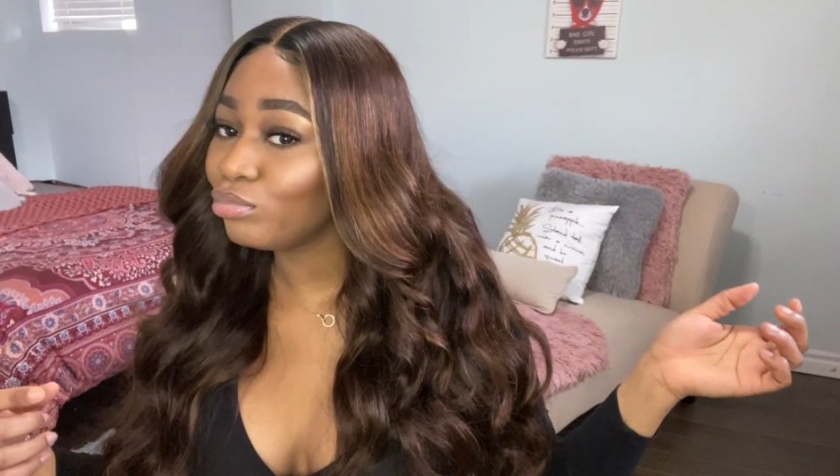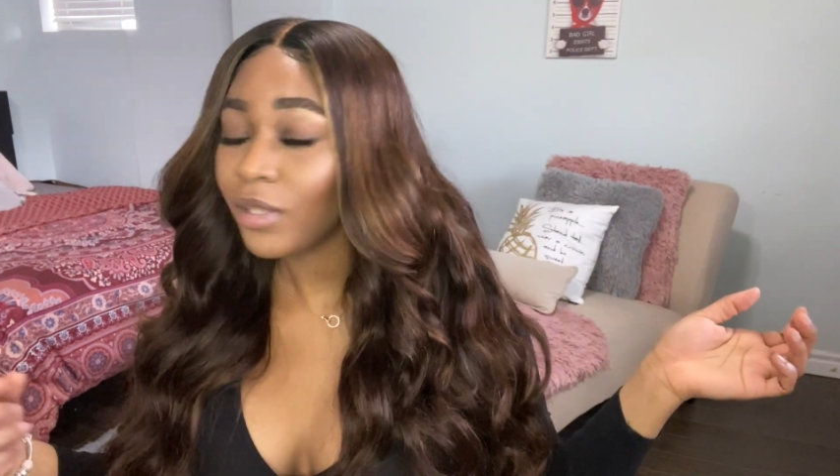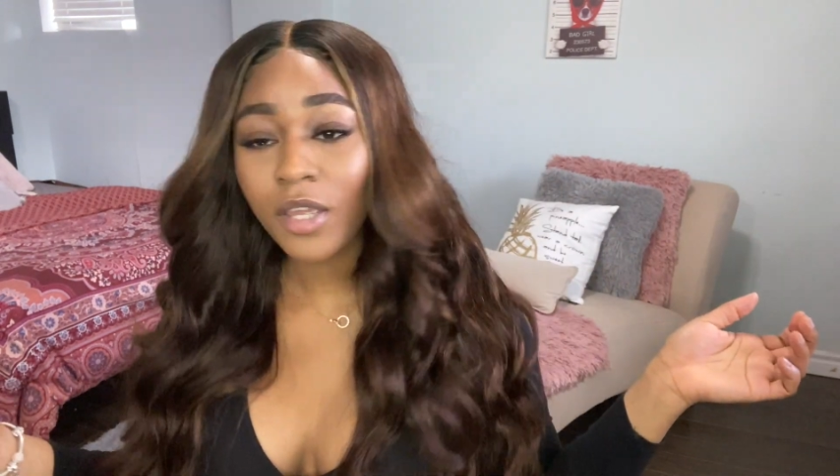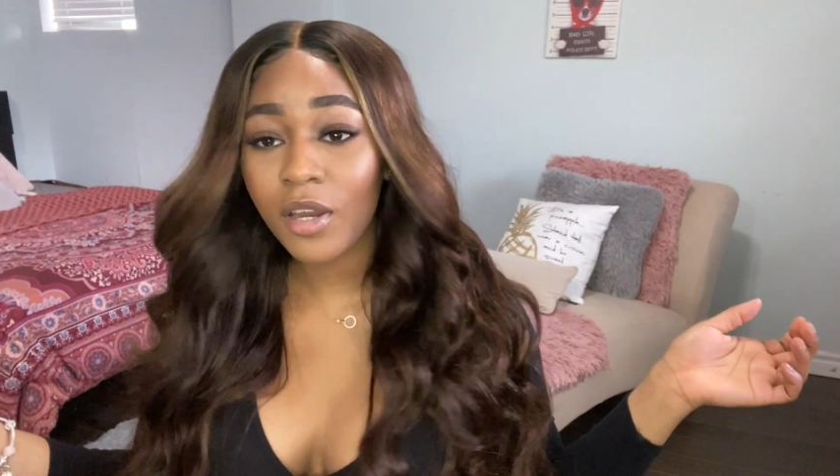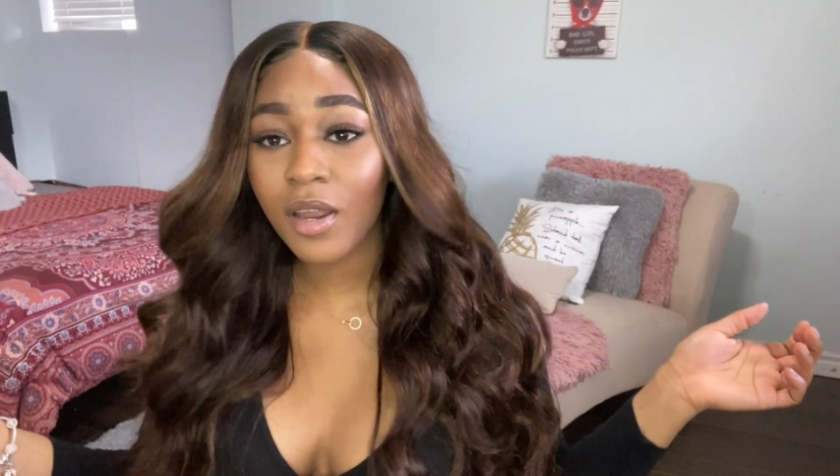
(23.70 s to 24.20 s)

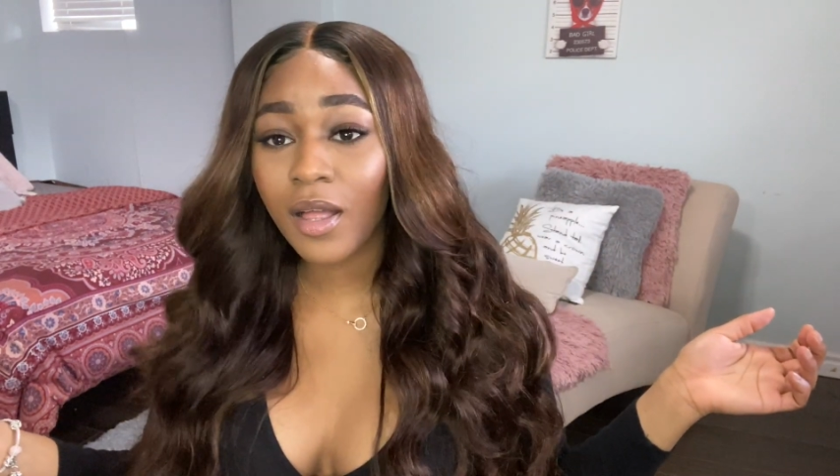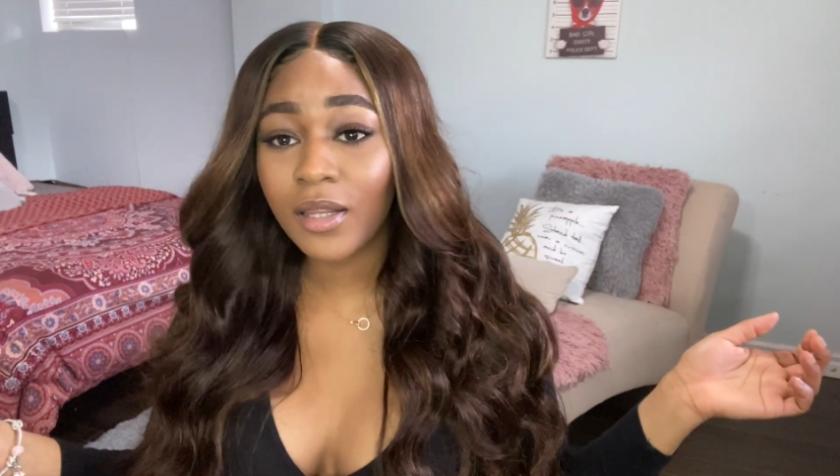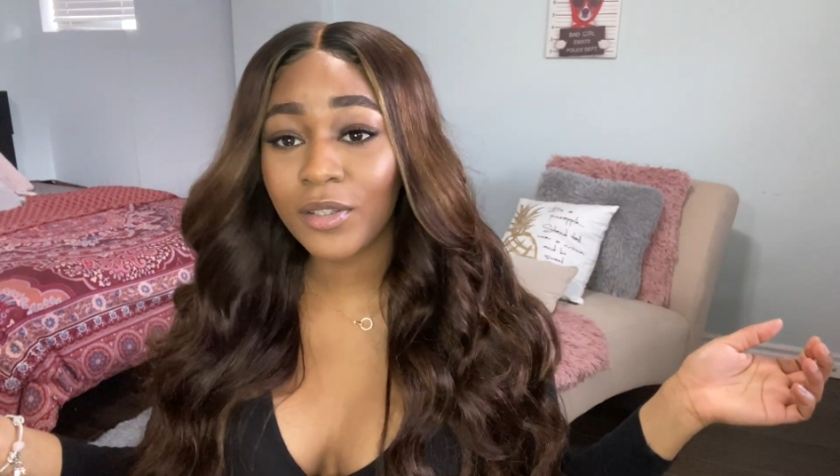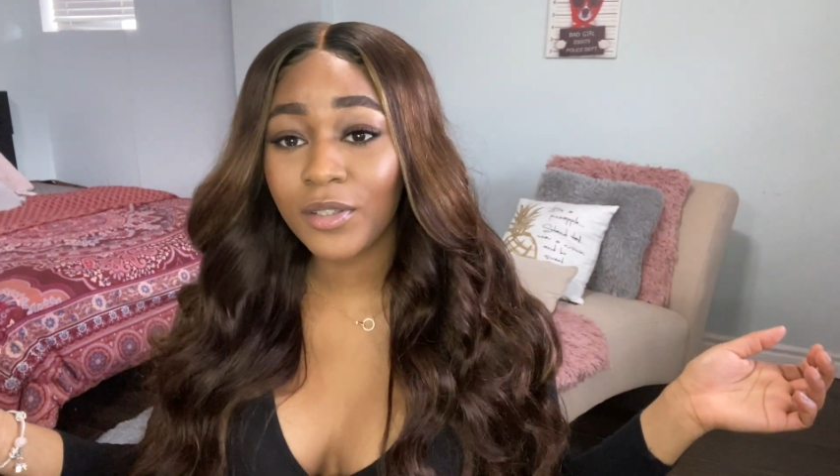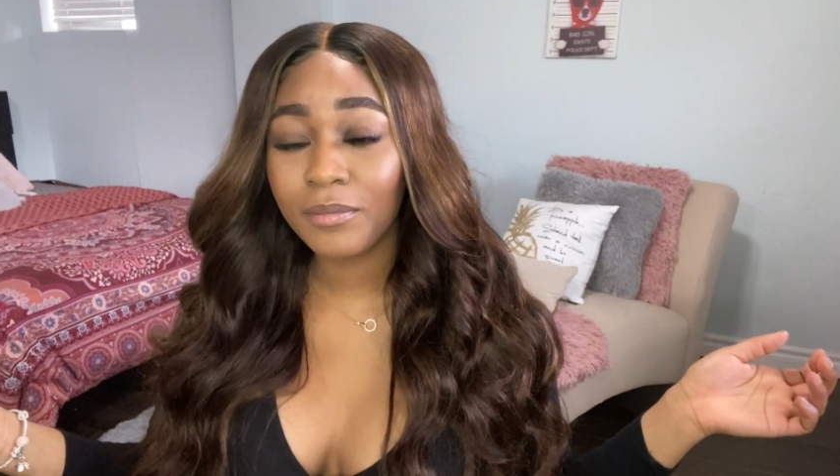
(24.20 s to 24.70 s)
hair
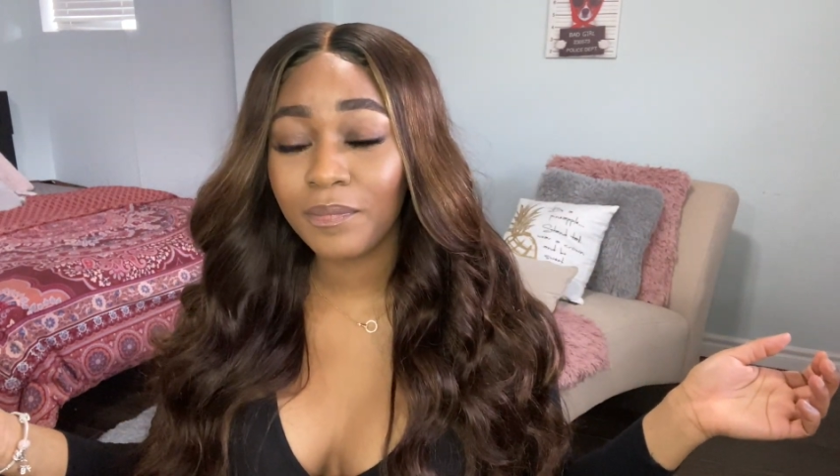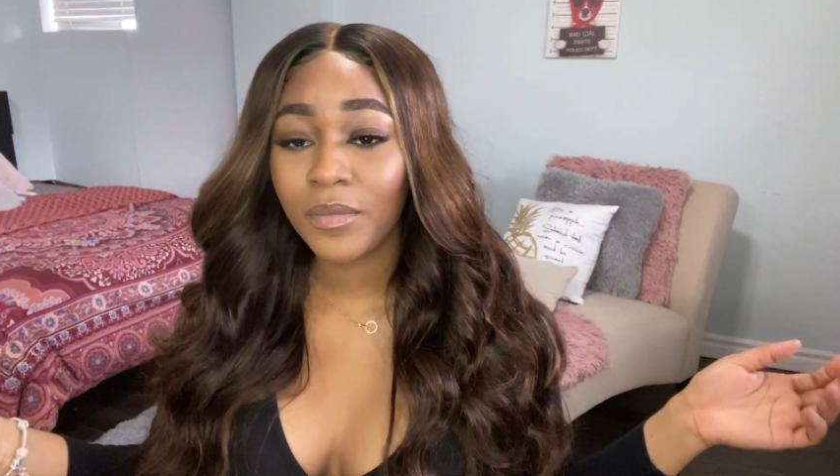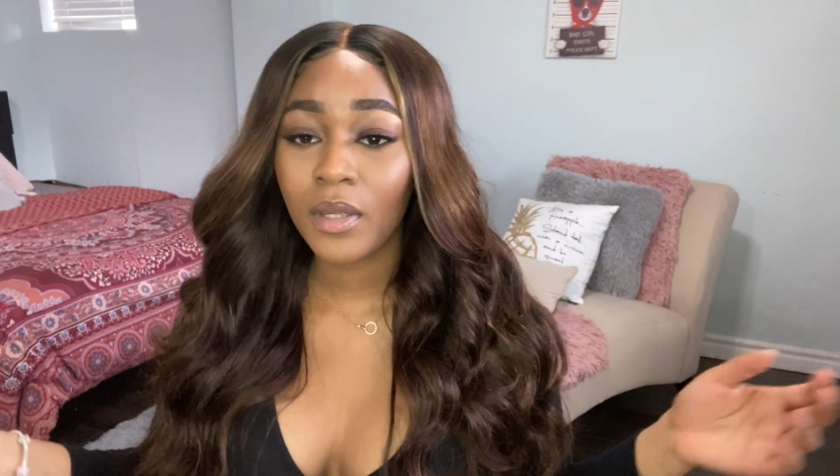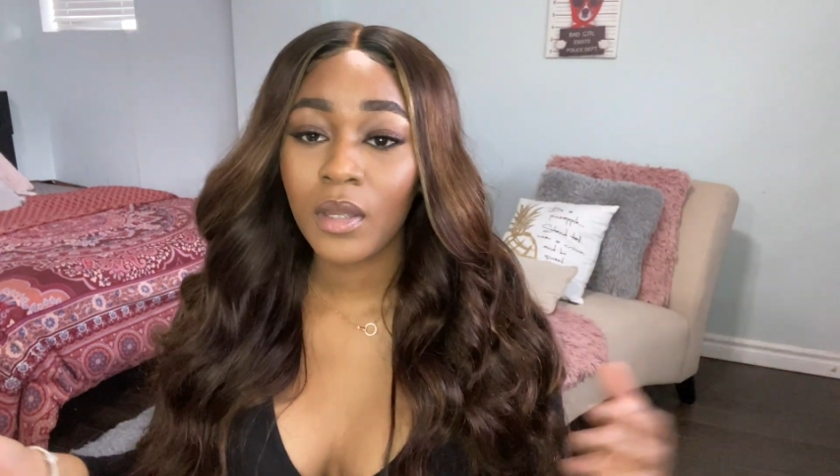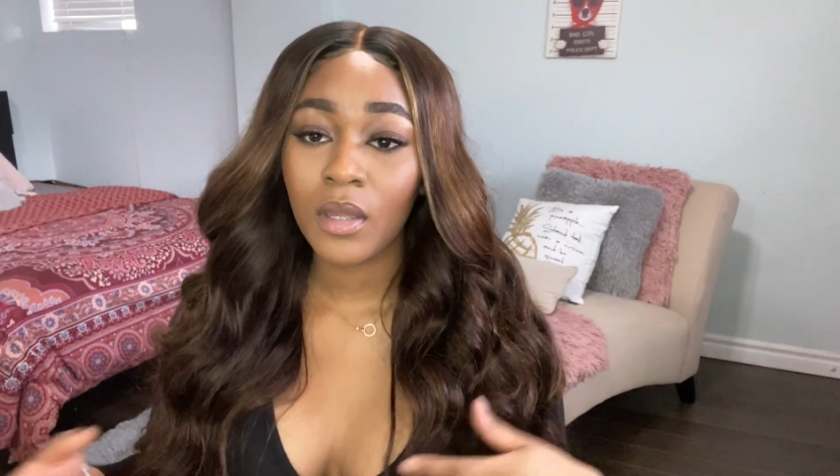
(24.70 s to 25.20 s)
color.
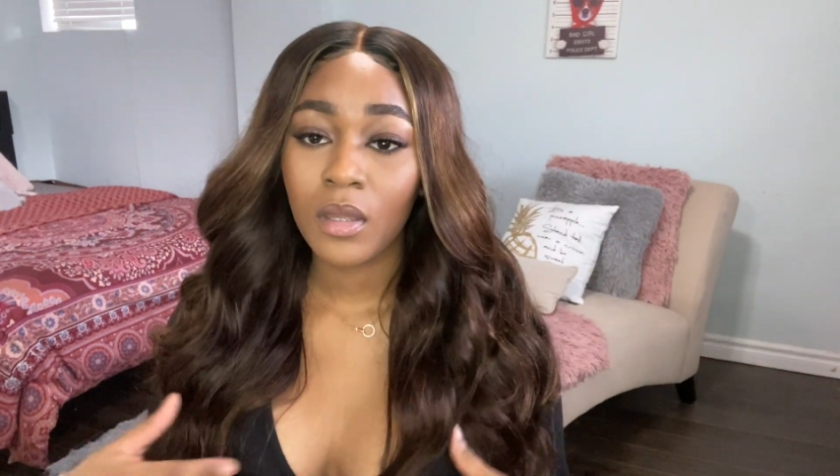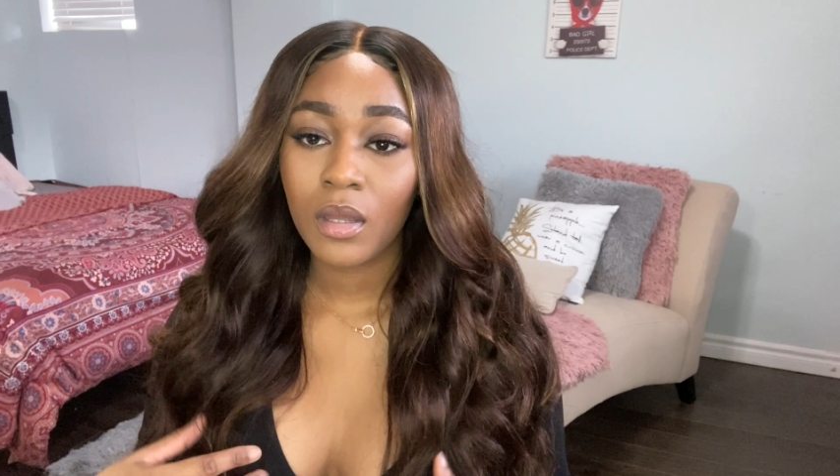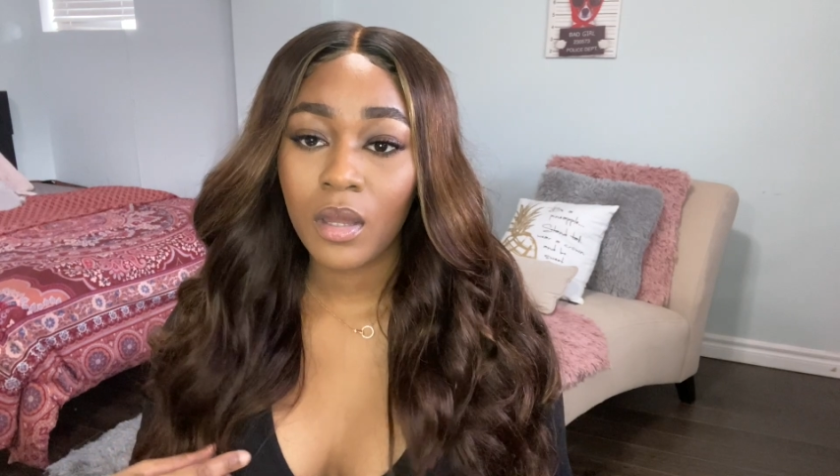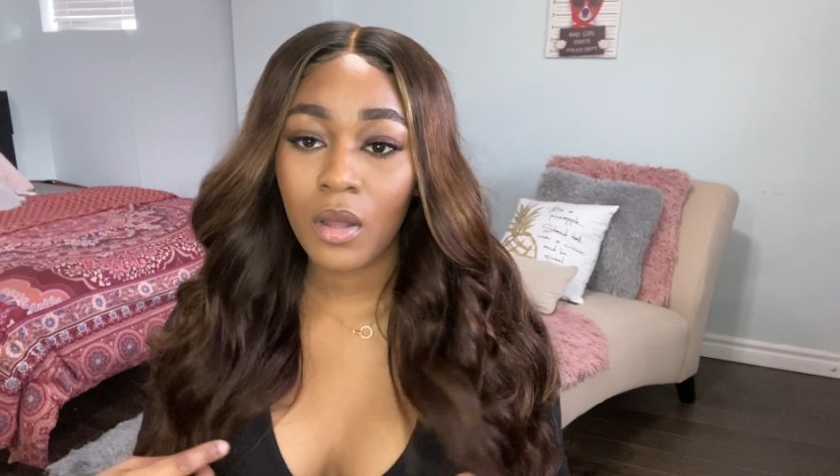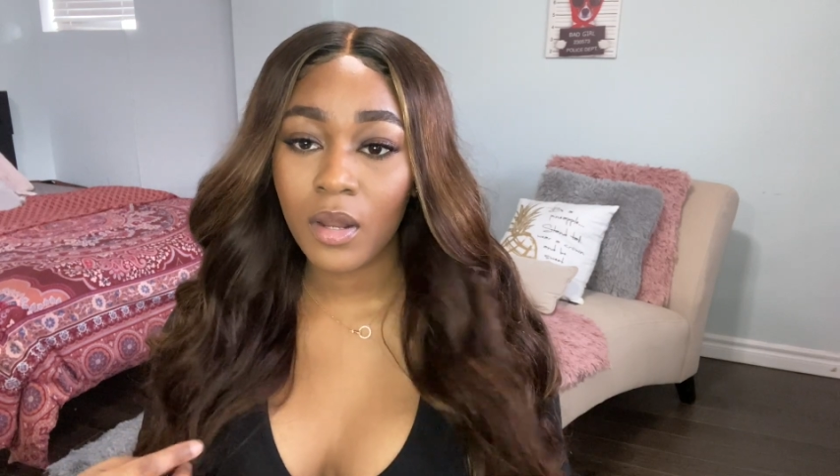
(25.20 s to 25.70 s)

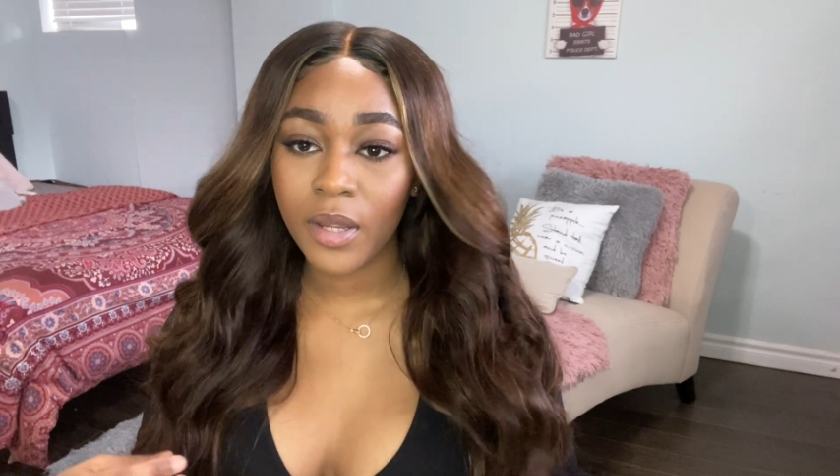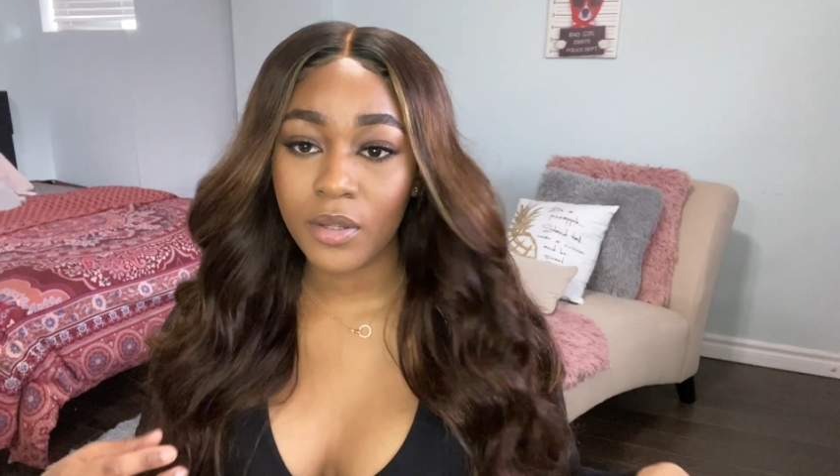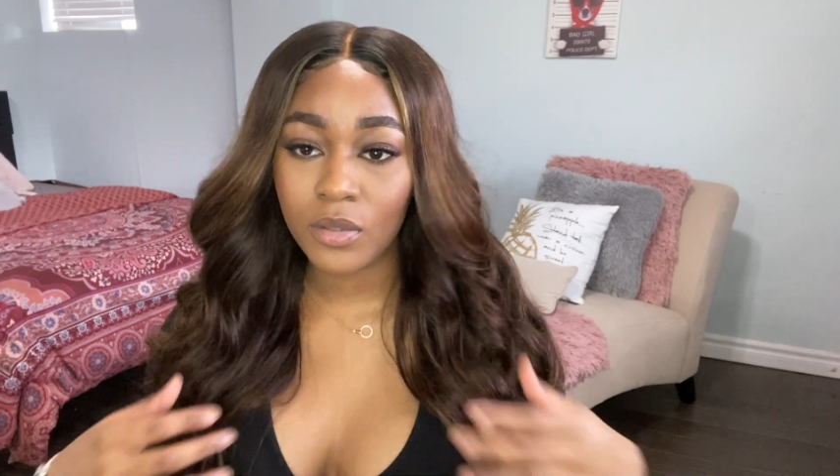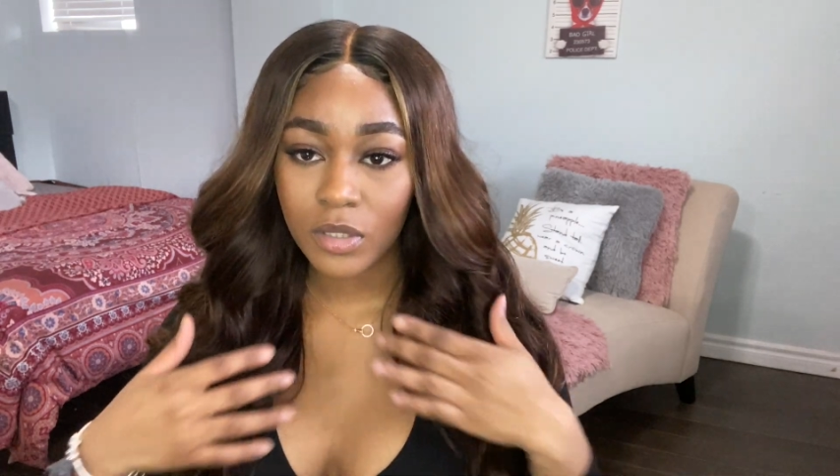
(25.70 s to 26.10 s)
All I used